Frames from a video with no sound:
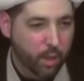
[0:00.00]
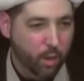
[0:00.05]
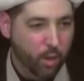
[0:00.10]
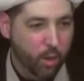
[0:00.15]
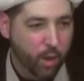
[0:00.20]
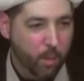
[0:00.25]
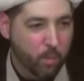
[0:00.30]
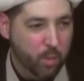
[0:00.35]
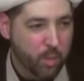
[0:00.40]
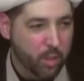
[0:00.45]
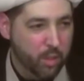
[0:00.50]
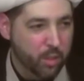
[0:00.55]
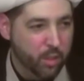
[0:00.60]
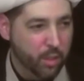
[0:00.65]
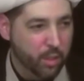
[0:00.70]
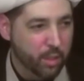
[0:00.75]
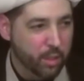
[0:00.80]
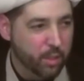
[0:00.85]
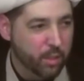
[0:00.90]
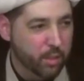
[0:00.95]
oh, I'm just
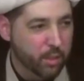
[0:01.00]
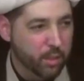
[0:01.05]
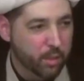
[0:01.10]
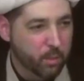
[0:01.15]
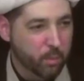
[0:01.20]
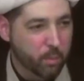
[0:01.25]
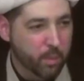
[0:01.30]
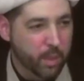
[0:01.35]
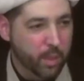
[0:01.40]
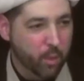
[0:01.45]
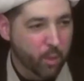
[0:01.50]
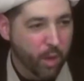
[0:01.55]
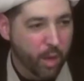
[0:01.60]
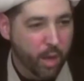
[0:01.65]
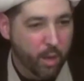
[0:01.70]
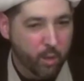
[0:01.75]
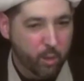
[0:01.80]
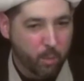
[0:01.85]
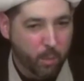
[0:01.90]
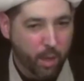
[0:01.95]
going to be
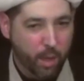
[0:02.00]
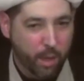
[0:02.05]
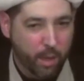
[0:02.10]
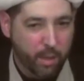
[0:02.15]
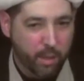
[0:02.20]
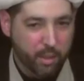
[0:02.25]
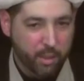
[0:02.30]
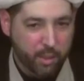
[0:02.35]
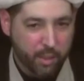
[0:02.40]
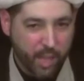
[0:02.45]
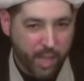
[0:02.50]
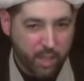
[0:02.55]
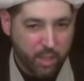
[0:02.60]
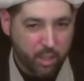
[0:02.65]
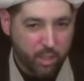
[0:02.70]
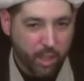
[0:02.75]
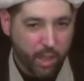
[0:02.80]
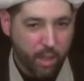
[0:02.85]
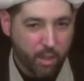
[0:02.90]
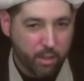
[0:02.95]
around my
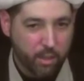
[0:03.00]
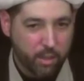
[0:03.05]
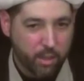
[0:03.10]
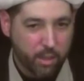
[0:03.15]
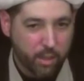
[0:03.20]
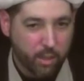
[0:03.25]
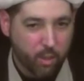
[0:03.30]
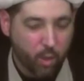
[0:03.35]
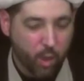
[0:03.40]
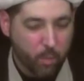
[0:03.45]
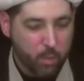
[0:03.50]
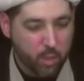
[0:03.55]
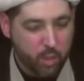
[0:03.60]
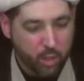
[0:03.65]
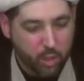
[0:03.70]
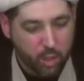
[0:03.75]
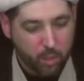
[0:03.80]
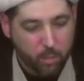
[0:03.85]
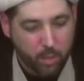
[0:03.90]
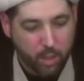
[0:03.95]
nationality, or I'm
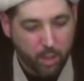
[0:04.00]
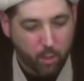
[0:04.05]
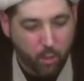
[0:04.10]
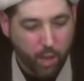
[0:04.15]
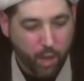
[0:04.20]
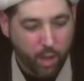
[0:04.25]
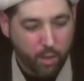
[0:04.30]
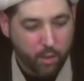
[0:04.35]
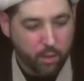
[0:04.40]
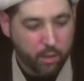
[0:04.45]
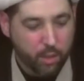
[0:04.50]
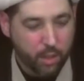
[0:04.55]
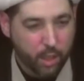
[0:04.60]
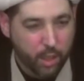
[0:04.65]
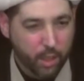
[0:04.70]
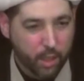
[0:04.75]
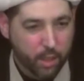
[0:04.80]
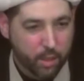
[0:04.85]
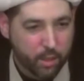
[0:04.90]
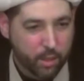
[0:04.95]
just going to be around
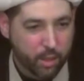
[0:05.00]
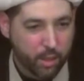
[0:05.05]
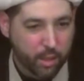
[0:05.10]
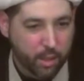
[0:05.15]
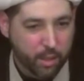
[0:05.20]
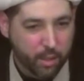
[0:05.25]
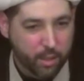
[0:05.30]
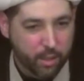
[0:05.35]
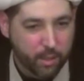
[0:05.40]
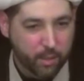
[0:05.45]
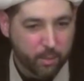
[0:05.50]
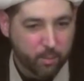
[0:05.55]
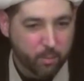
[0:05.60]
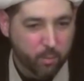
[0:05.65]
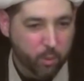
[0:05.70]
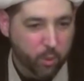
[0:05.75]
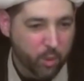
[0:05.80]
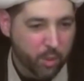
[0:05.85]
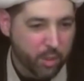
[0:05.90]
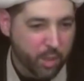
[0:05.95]

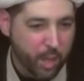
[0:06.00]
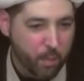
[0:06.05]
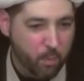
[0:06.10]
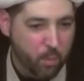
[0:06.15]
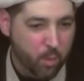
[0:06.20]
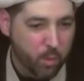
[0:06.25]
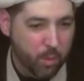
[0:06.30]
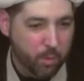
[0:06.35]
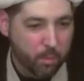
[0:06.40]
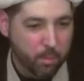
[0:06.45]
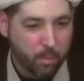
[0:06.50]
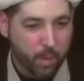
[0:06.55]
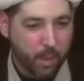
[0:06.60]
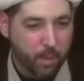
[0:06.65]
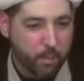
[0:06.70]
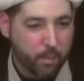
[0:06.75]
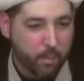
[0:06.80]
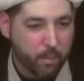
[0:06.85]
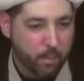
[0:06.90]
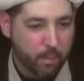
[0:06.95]
for example,
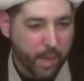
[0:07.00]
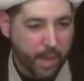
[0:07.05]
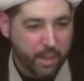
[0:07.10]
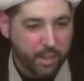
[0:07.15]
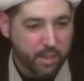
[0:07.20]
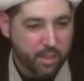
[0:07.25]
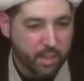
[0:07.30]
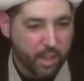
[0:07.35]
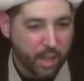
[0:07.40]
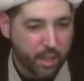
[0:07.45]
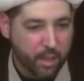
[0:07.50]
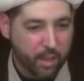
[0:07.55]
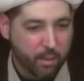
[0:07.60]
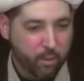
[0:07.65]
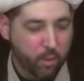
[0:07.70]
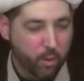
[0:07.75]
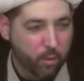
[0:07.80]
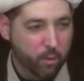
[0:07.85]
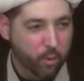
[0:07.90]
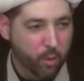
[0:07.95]
my
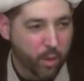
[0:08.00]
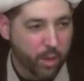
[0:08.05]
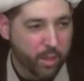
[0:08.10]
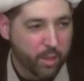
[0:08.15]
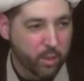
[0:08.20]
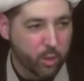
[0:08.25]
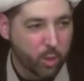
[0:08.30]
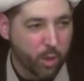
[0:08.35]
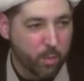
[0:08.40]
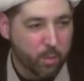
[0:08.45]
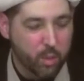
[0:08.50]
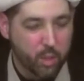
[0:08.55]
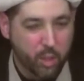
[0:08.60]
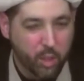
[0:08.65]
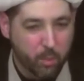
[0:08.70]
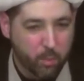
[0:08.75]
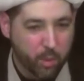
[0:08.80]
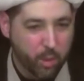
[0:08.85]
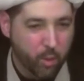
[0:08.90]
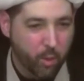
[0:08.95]
Pakistani friends, or I'm just
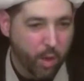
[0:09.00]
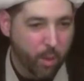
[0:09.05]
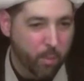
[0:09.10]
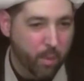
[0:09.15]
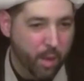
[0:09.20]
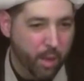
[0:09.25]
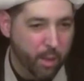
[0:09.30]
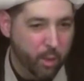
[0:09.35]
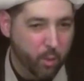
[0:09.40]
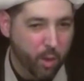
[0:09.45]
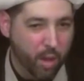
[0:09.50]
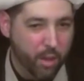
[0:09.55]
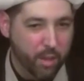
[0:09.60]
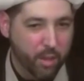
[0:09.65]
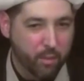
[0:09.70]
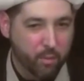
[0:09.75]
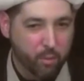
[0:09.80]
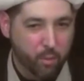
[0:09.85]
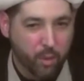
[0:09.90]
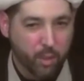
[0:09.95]
going to be around my
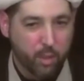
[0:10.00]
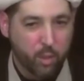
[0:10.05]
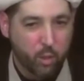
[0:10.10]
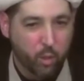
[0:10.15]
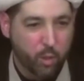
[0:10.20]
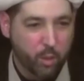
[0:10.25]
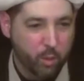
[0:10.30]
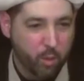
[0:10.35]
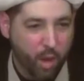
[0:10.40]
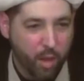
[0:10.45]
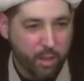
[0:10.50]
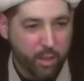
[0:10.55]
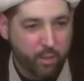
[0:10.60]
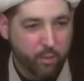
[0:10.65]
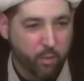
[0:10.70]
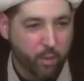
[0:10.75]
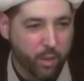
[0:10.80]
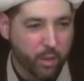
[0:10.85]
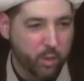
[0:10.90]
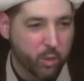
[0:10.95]
Iranian friends, or Iraqi
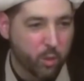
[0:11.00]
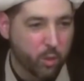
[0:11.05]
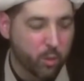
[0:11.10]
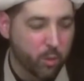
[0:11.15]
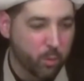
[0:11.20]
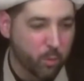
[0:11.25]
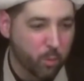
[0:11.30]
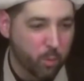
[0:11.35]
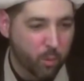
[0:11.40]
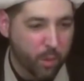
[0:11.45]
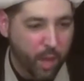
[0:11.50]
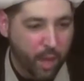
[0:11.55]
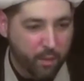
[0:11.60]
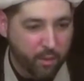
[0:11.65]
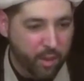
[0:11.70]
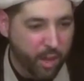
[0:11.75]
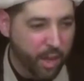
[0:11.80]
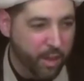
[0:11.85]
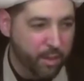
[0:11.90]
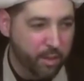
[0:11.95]
friends, or
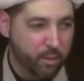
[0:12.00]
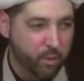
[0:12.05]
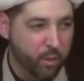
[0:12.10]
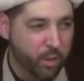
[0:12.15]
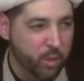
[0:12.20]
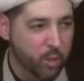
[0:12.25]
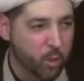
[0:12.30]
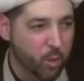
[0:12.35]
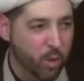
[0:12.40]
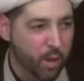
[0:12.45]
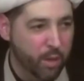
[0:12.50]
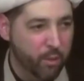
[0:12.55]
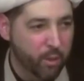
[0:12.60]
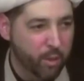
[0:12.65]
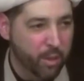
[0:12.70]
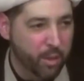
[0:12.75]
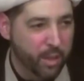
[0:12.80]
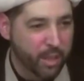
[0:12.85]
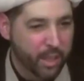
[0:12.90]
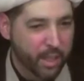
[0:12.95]
Afghani friends,
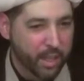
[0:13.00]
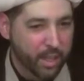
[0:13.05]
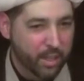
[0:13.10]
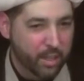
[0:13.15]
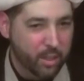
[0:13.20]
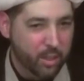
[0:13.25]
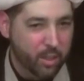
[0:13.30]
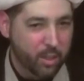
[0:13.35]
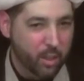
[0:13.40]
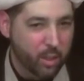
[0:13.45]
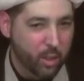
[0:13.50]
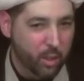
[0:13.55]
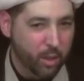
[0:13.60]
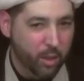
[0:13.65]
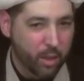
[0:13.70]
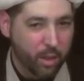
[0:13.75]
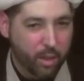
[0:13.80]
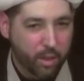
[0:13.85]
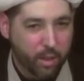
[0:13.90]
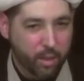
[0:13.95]
whoever
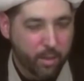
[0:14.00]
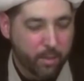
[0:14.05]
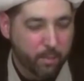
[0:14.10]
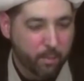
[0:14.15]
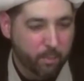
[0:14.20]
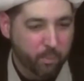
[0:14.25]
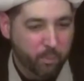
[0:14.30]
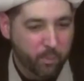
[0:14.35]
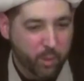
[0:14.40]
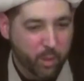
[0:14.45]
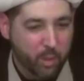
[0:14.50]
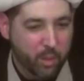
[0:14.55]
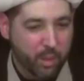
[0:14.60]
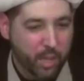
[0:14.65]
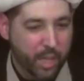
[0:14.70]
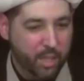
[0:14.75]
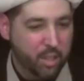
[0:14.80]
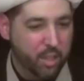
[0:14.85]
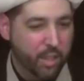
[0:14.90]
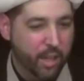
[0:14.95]
your
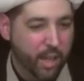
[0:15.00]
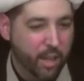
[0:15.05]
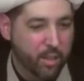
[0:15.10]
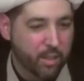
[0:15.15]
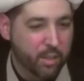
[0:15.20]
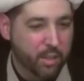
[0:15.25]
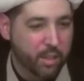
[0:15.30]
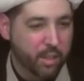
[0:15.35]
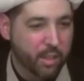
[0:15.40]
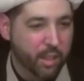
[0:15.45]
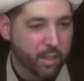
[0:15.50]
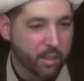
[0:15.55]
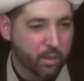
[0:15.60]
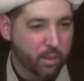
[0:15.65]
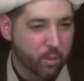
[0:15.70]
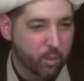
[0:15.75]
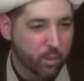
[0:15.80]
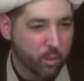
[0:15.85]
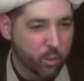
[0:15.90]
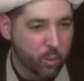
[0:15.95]
nationality,
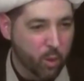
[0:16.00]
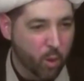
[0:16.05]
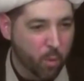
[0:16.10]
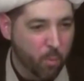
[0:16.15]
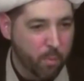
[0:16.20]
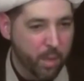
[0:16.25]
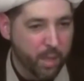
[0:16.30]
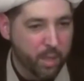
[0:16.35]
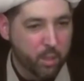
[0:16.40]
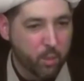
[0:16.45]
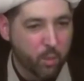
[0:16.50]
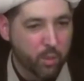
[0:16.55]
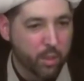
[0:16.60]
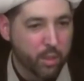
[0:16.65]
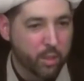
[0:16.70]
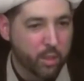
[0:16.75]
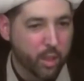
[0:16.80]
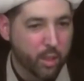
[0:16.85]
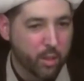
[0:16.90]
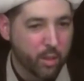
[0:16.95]
and don't mix with
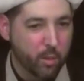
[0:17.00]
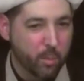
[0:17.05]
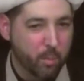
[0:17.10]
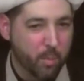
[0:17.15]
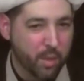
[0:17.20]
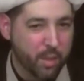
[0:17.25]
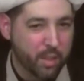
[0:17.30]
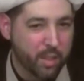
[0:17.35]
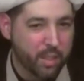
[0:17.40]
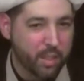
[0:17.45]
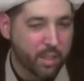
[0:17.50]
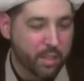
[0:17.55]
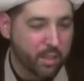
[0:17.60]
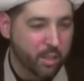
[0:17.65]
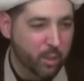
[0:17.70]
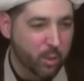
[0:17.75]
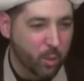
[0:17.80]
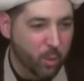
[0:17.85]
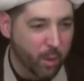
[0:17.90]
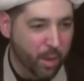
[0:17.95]
each other. But this
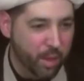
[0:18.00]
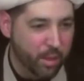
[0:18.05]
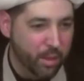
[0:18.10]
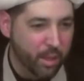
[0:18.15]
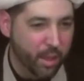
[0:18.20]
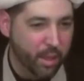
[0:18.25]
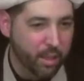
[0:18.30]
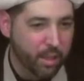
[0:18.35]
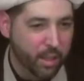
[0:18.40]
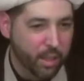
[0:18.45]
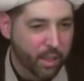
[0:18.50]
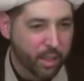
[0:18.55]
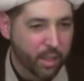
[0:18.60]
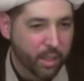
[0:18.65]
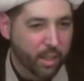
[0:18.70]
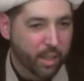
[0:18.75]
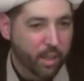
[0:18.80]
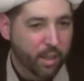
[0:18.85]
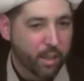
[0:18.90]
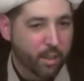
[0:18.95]
isn't the way that
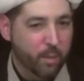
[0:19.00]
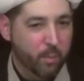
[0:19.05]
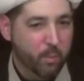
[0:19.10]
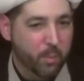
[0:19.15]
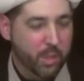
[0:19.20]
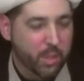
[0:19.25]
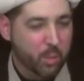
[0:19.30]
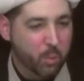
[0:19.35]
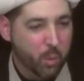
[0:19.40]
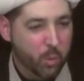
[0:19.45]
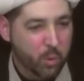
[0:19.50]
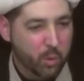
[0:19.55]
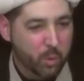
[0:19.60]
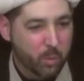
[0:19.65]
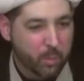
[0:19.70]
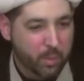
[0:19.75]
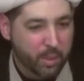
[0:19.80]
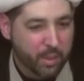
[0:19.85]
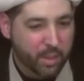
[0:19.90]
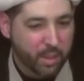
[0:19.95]
it's supposed
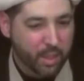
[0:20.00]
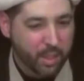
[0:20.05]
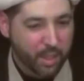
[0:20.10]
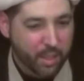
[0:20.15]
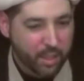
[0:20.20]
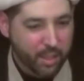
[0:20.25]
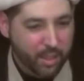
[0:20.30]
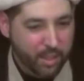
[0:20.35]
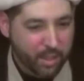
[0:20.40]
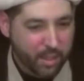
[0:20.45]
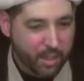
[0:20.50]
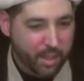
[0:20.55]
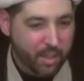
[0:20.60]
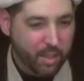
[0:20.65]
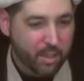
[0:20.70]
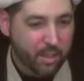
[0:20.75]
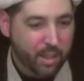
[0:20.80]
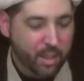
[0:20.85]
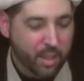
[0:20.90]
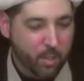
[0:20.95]
to be.
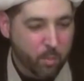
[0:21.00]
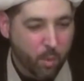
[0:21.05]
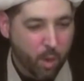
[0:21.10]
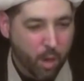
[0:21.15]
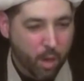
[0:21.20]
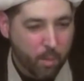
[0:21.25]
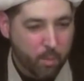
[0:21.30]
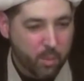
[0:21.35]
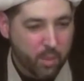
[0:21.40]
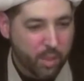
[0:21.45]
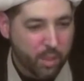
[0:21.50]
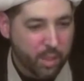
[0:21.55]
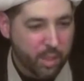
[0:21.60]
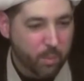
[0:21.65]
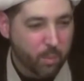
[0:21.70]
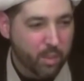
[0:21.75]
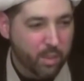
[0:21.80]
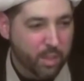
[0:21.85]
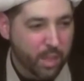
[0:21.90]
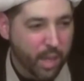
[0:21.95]
The Imams and
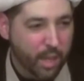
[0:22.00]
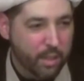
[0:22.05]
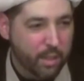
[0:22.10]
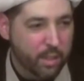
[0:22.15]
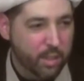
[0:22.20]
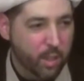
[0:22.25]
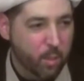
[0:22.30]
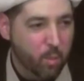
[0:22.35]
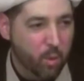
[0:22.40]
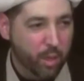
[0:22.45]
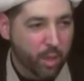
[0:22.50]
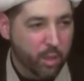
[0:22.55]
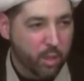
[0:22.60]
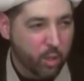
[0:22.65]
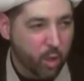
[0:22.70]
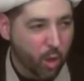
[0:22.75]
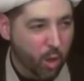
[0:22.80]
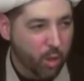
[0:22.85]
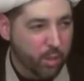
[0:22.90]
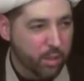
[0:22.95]
these Majalis, they bring
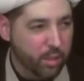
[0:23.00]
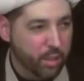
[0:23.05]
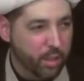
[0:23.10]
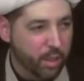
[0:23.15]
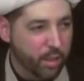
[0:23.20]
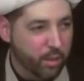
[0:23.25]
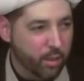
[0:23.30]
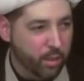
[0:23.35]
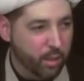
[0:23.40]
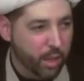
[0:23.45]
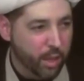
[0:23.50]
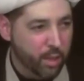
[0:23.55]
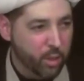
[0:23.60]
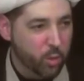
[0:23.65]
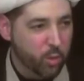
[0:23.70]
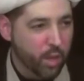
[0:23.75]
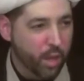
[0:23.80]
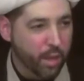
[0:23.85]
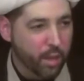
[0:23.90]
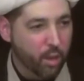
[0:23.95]
us all together and
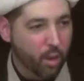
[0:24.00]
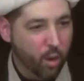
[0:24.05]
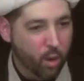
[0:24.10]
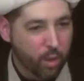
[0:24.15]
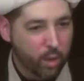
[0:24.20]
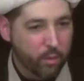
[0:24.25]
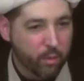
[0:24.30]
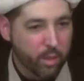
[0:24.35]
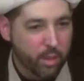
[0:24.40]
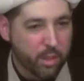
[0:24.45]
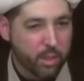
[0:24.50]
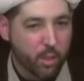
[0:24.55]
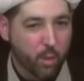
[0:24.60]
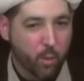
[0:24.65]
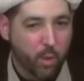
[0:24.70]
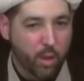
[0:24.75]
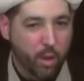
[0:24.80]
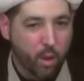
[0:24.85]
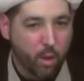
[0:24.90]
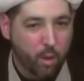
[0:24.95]
unite all of us,
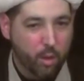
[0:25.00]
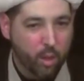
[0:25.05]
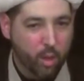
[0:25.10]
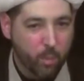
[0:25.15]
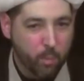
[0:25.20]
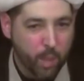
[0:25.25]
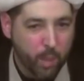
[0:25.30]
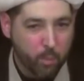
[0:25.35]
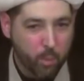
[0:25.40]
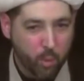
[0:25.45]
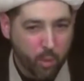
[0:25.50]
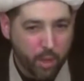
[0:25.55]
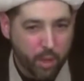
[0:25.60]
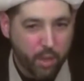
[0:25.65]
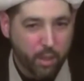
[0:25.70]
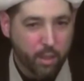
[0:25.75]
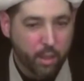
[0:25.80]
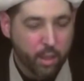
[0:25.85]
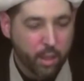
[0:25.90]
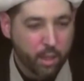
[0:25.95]
and we all
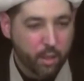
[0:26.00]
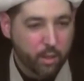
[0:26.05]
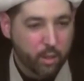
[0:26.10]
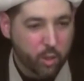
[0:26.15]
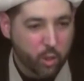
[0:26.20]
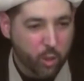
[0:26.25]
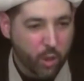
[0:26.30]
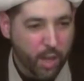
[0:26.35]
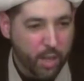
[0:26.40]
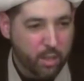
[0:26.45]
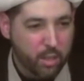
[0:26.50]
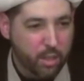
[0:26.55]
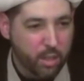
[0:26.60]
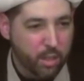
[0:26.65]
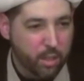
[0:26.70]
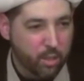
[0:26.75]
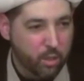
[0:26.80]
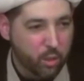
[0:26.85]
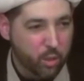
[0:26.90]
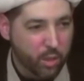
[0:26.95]
commemorate the
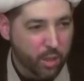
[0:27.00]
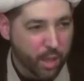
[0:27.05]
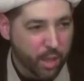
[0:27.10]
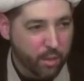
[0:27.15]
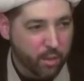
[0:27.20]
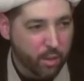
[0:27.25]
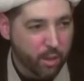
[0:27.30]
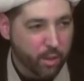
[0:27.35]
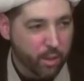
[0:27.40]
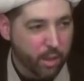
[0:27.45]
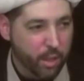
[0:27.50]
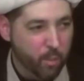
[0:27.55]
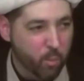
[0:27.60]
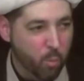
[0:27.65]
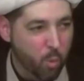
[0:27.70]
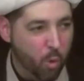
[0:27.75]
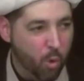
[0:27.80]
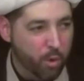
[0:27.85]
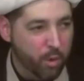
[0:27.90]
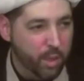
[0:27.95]
tragedy together
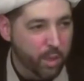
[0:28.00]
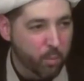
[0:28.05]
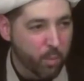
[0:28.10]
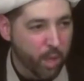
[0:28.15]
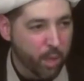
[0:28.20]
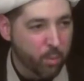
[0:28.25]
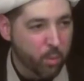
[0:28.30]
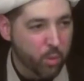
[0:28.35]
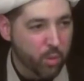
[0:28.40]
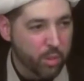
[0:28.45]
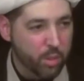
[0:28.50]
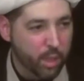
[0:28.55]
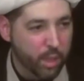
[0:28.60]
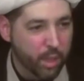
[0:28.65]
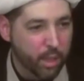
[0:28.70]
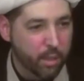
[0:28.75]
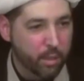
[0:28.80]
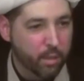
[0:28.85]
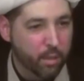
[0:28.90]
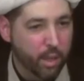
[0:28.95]
and mourn Imam
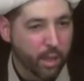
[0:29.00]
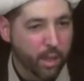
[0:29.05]
Hussein